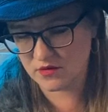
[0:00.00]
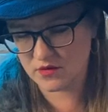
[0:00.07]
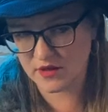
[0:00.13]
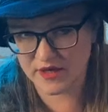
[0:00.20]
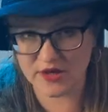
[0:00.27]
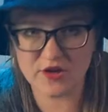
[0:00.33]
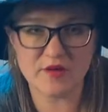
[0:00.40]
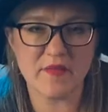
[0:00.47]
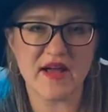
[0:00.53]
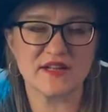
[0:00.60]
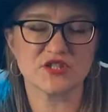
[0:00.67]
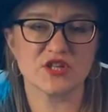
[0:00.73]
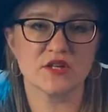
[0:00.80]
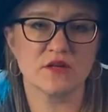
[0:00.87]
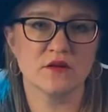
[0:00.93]
Can you
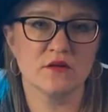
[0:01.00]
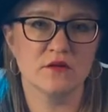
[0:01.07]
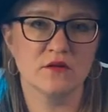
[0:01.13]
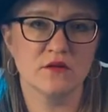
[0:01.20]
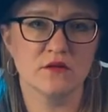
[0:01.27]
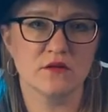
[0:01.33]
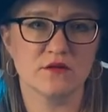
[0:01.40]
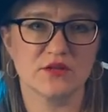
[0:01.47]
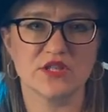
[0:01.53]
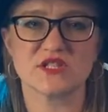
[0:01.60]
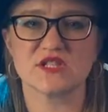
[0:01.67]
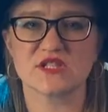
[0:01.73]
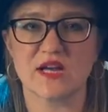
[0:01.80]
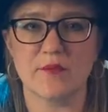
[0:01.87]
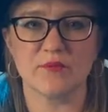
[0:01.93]
imagine? This
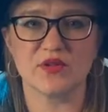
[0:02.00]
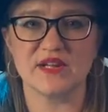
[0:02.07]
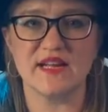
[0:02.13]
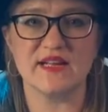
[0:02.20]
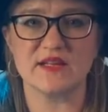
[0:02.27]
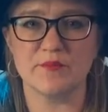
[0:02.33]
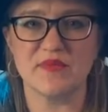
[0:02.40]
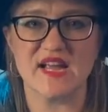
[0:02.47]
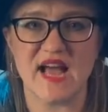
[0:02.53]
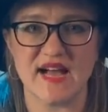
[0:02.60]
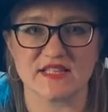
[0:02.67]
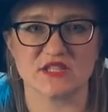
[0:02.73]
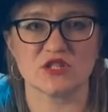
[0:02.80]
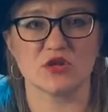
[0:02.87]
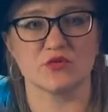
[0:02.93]
is complete B
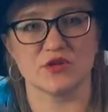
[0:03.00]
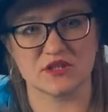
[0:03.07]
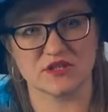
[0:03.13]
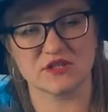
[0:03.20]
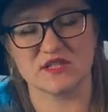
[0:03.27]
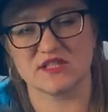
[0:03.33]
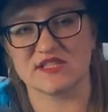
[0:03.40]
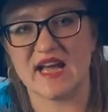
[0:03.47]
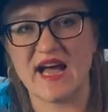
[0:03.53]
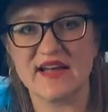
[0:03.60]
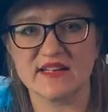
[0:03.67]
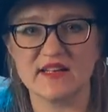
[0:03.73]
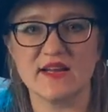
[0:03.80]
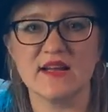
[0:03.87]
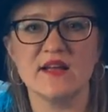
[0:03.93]
S. So the
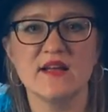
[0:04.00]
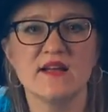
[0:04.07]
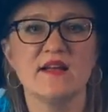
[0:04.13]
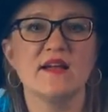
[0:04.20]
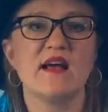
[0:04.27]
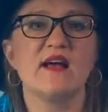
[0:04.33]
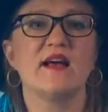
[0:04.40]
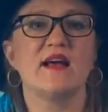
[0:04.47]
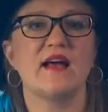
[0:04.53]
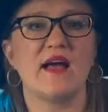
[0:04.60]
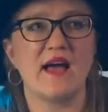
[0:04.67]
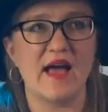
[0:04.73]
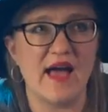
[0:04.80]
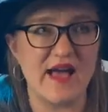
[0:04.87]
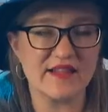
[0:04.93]
society
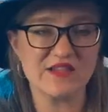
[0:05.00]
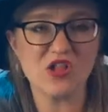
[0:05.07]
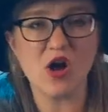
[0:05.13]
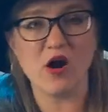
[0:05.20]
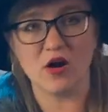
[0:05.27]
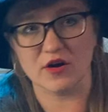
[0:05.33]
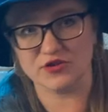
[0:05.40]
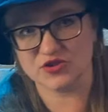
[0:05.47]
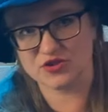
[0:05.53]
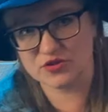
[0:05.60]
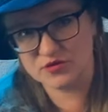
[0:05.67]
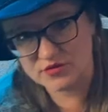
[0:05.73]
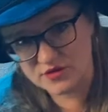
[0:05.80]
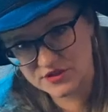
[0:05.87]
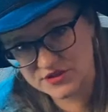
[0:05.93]
at large
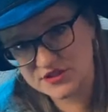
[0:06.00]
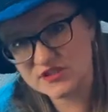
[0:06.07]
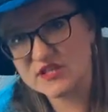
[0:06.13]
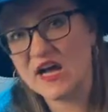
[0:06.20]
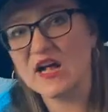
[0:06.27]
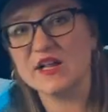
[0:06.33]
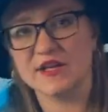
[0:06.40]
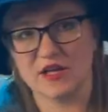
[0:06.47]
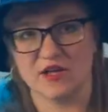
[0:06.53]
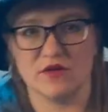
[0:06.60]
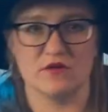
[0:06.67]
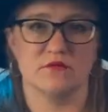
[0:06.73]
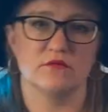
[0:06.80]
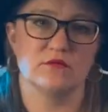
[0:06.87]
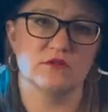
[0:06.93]
is telling you
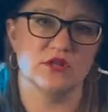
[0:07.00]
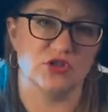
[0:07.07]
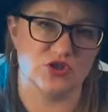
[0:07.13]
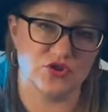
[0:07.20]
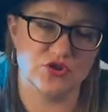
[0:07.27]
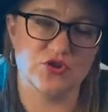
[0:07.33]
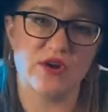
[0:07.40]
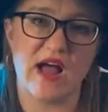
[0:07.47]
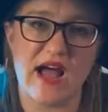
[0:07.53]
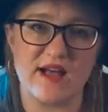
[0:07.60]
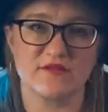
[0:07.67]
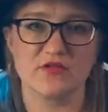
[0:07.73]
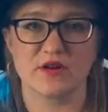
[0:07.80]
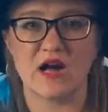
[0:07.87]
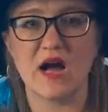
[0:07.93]
that you
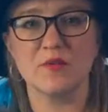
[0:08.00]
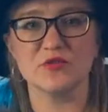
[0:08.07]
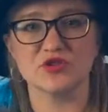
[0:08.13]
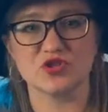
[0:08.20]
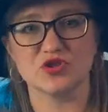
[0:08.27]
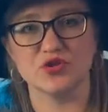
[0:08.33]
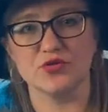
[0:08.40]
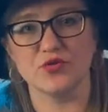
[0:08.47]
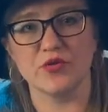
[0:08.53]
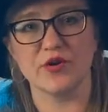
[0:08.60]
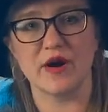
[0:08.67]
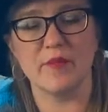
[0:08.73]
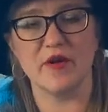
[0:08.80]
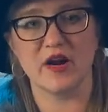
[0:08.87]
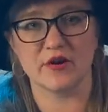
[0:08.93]
have to accomplish your
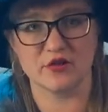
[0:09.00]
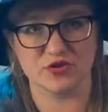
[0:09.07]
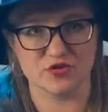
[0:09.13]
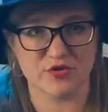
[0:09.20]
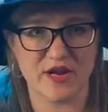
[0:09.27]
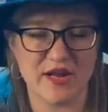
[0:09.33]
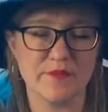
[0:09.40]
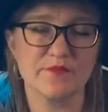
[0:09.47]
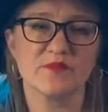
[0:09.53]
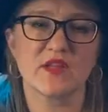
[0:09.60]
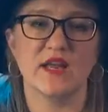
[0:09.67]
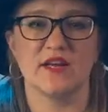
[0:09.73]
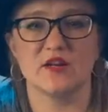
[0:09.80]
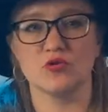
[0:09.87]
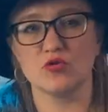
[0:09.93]
American dream,
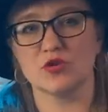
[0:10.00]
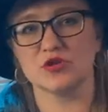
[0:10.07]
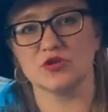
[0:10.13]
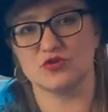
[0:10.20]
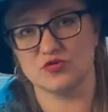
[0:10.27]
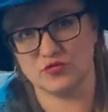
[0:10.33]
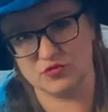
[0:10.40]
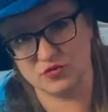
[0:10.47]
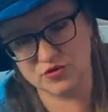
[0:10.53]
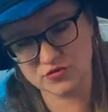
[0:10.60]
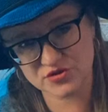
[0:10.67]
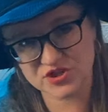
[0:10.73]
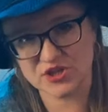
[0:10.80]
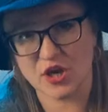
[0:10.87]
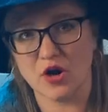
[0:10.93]
and in order to
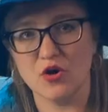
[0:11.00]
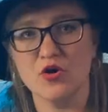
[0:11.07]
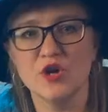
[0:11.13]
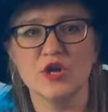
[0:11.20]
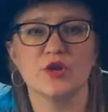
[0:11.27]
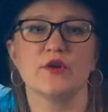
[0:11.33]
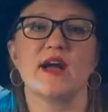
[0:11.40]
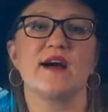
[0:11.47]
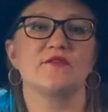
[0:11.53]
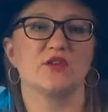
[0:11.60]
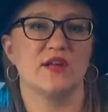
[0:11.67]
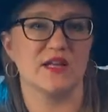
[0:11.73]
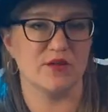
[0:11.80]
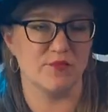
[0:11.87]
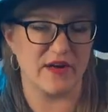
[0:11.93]
do so, you have to
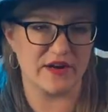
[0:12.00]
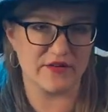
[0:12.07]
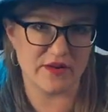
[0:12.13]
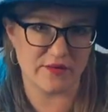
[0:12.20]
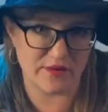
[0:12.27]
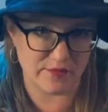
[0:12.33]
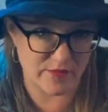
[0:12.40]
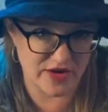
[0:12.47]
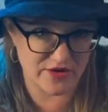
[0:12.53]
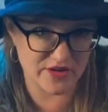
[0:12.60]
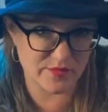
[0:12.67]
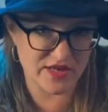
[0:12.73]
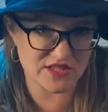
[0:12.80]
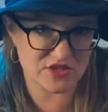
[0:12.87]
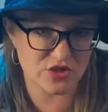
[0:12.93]
get married married
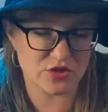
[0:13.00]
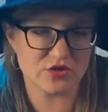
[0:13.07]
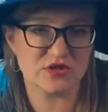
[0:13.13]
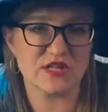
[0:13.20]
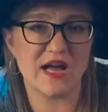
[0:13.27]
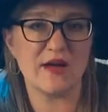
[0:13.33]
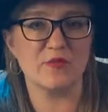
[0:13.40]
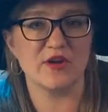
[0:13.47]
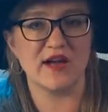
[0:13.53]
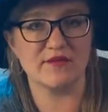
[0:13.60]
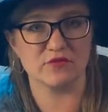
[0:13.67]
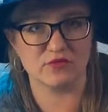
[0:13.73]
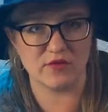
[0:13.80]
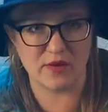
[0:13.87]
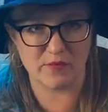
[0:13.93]
by a certain time, you
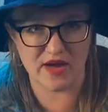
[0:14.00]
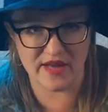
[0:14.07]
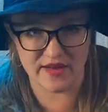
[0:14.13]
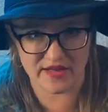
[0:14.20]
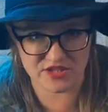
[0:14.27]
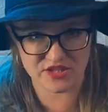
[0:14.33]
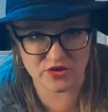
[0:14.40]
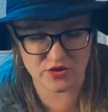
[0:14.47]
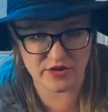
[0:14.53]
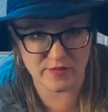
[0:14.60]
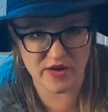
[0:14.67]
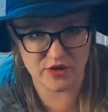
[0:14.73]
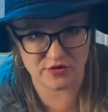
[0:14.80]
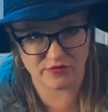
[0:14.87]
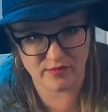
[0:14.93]
have to make a certain
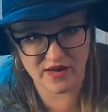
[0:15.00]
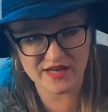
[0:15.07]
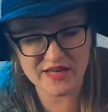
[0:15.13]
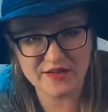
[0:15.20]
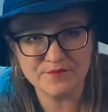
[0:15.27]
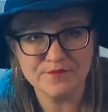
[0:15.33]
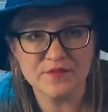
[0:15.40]
amount of money,